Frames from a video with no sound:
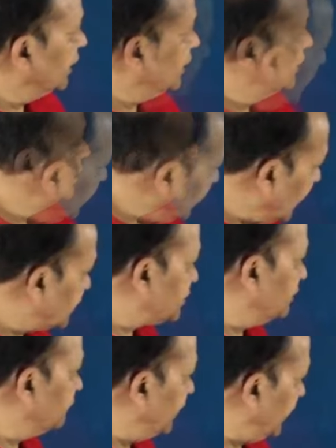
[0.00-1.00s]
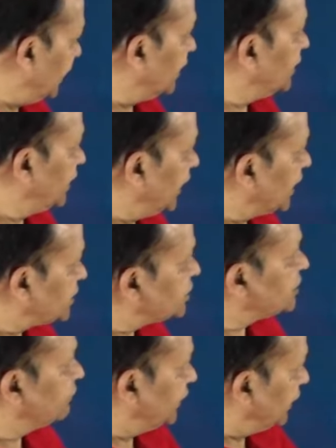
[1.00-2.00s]
the reactions of Grignard
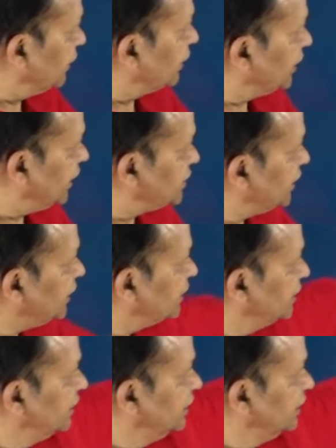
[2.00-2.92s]
reagent